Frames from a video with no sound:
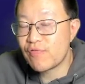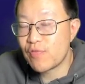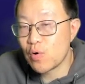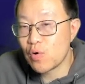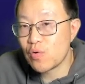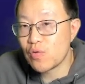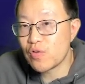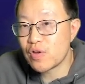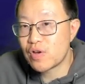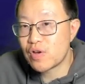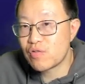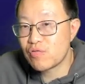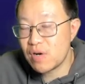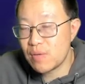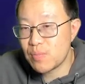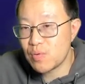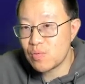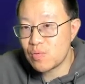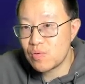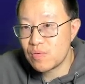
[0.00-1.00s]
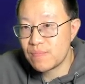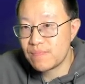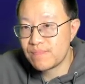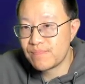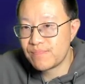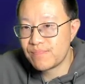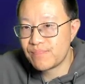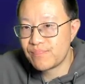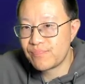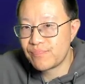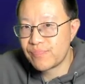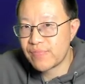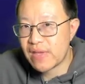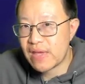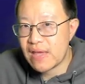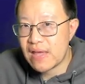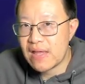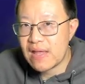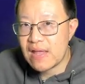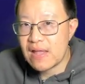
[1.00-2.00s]
further trouble,
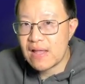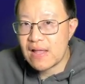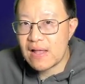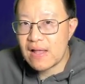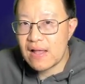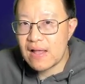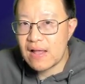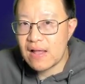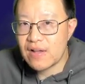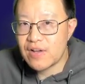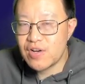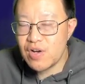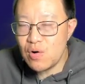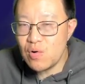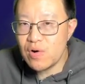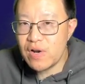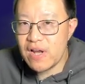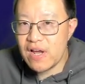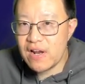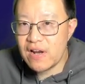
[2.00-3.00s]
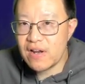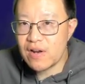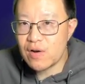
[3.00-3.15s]
Shodan is